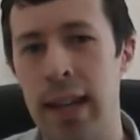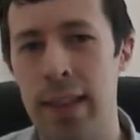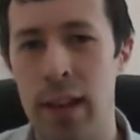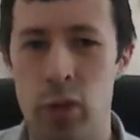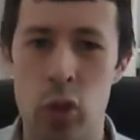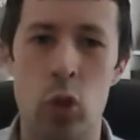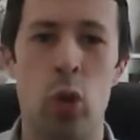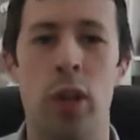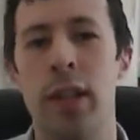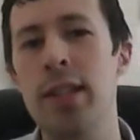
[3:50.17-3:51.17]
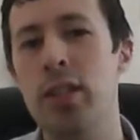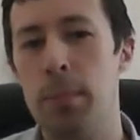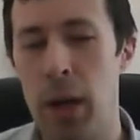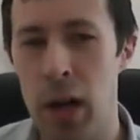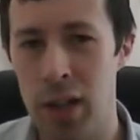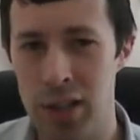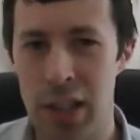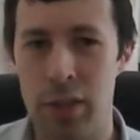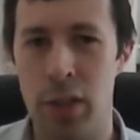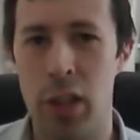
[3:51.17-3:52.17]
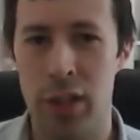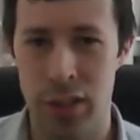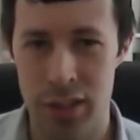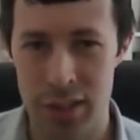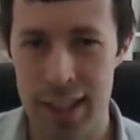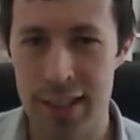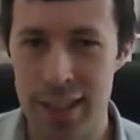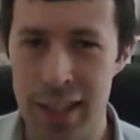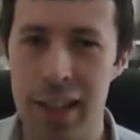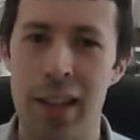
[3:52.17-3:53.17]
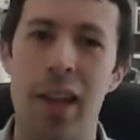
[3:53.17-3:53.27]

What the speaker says: They have to score at least a pass level understanding,